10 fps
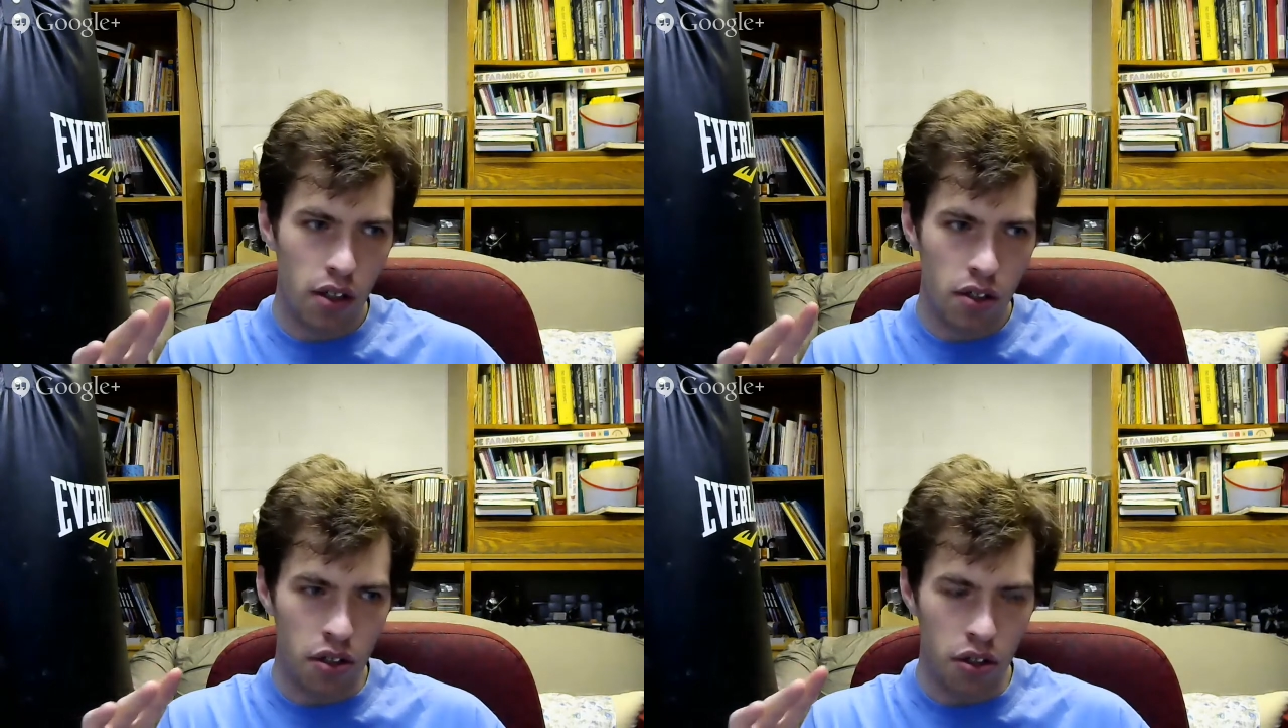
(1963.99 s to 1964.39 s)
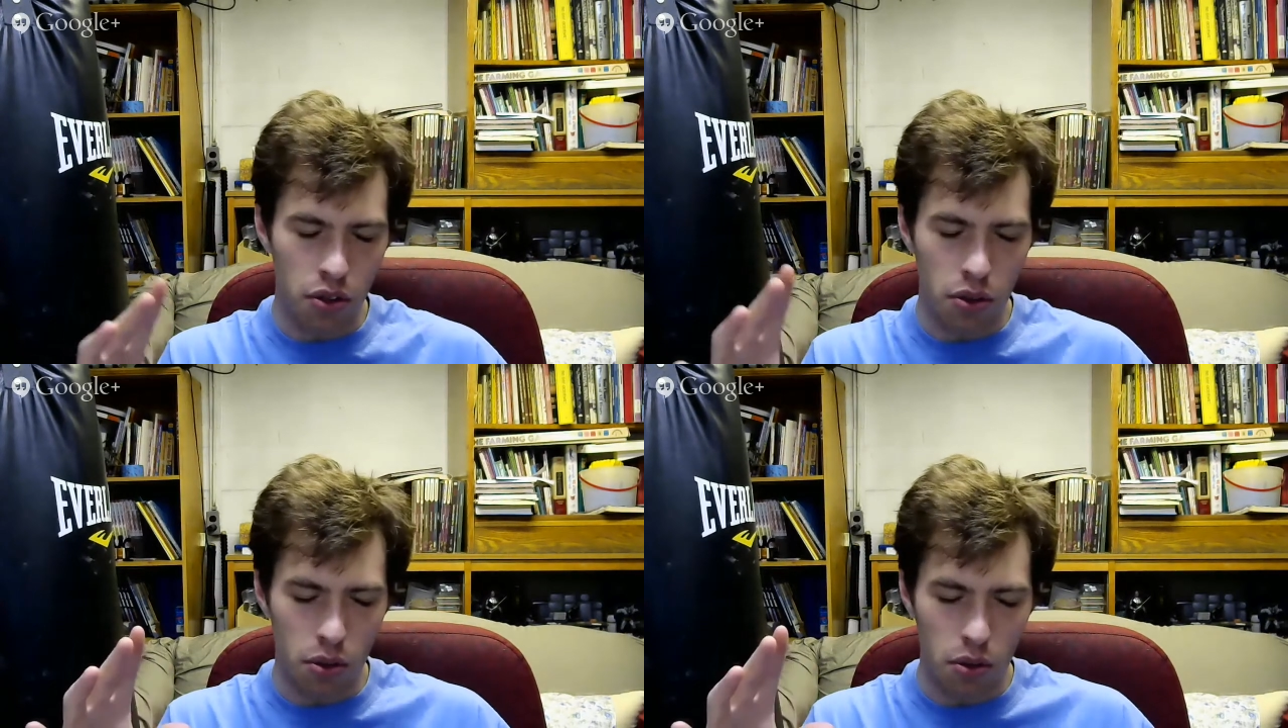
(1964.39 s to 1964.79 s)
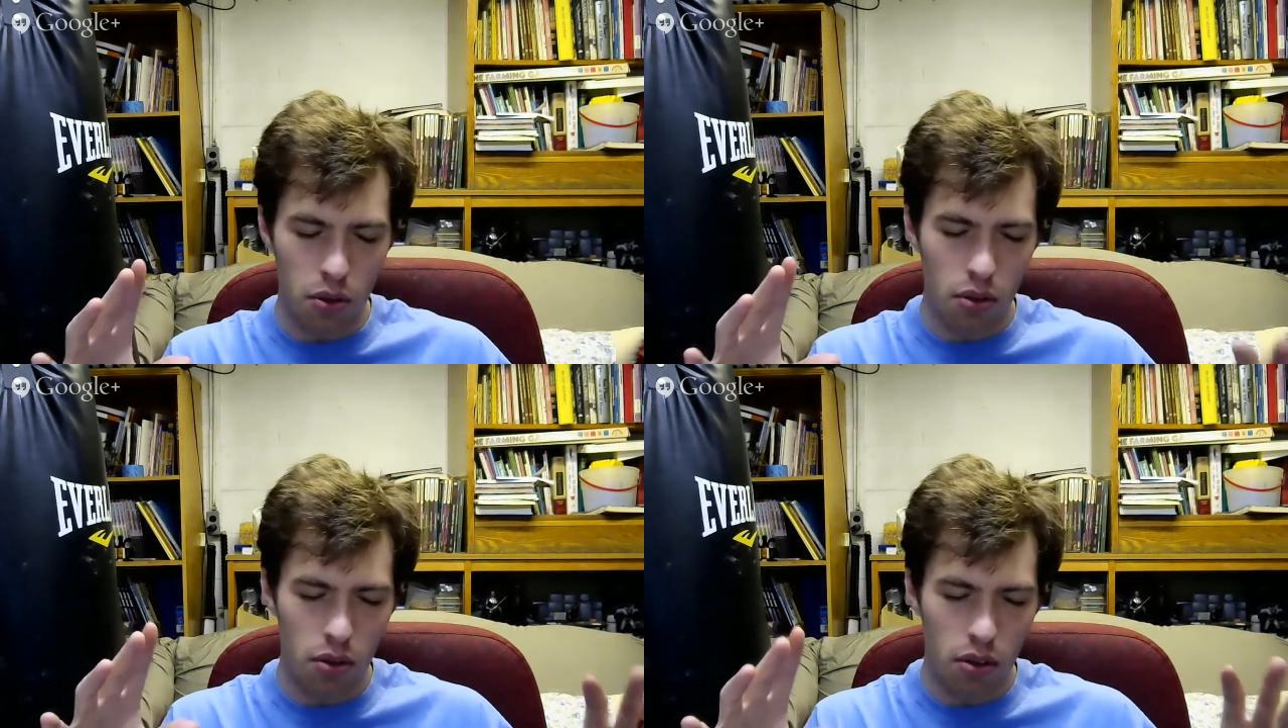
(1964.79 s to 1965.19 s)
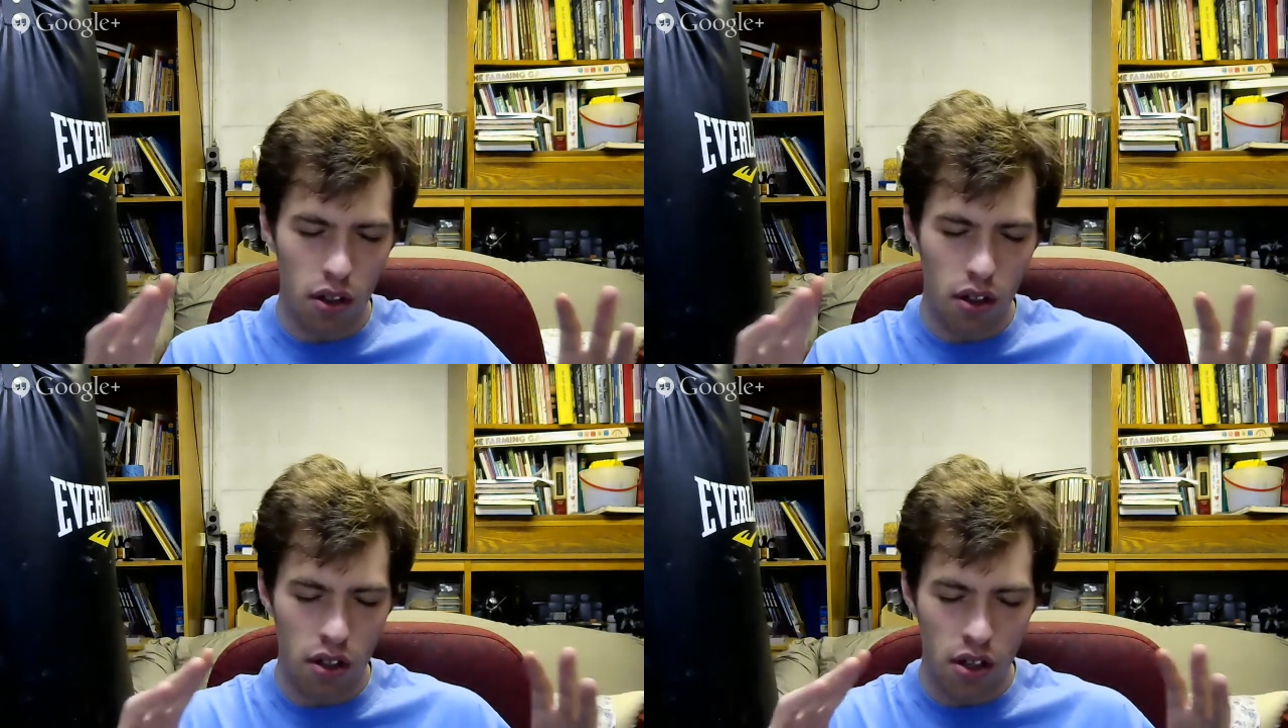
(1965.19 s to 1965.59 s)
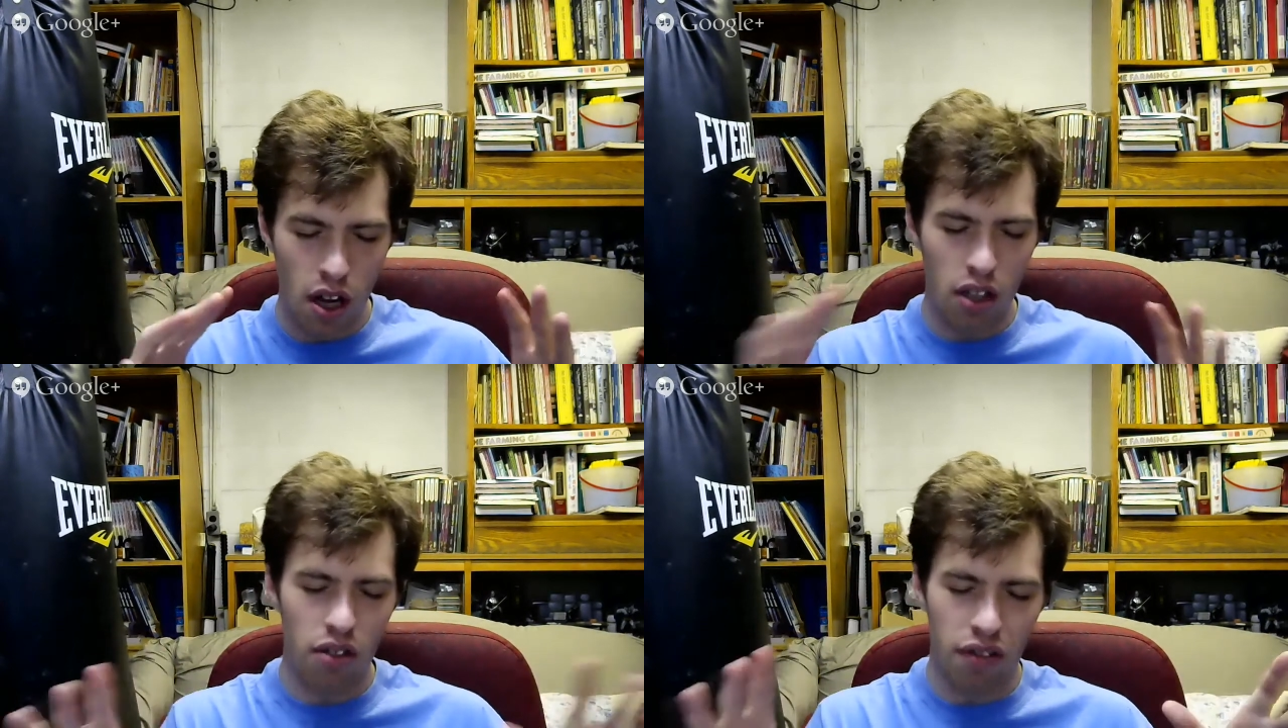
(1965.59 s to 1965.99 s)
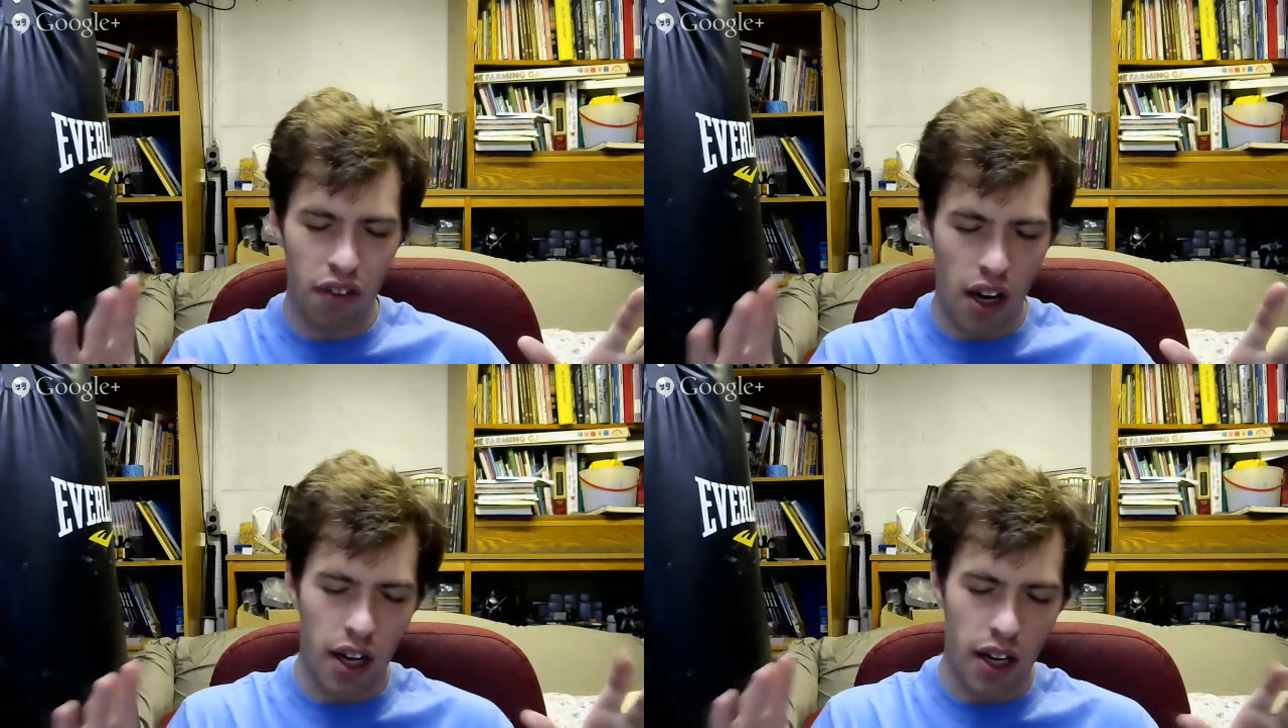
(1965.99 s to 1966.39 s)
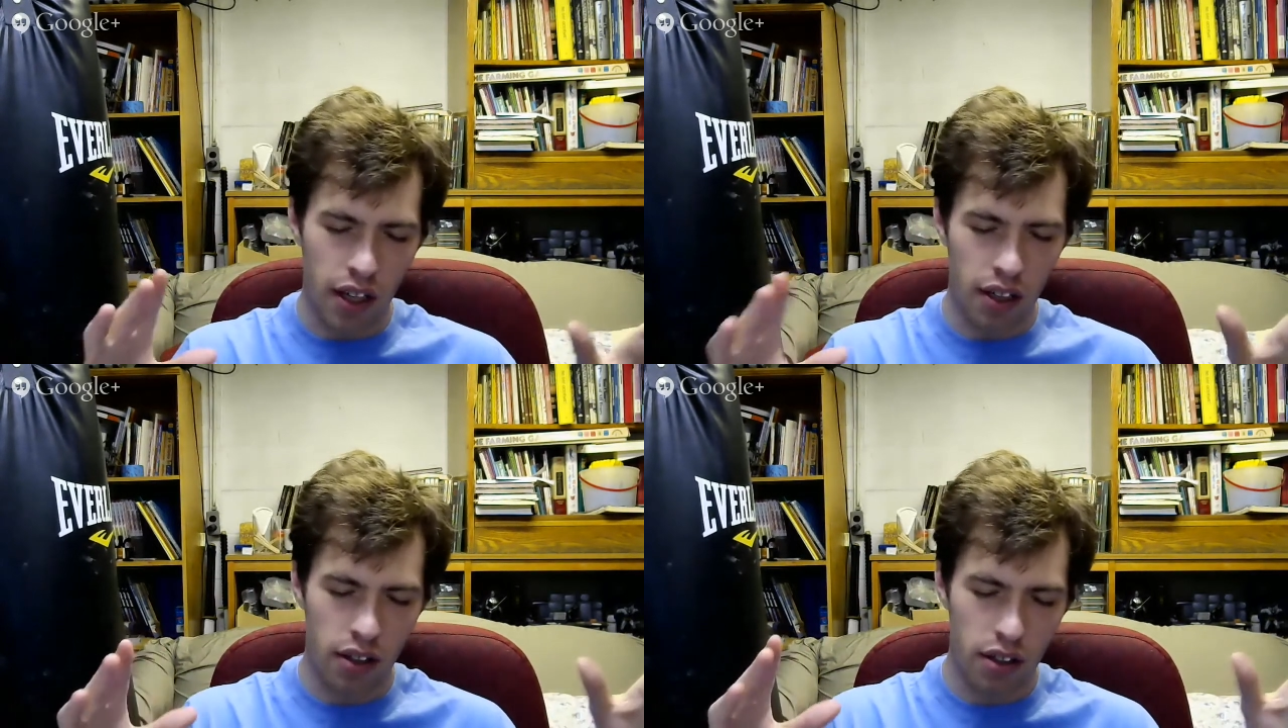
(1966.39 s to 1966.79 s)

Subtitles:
to nullify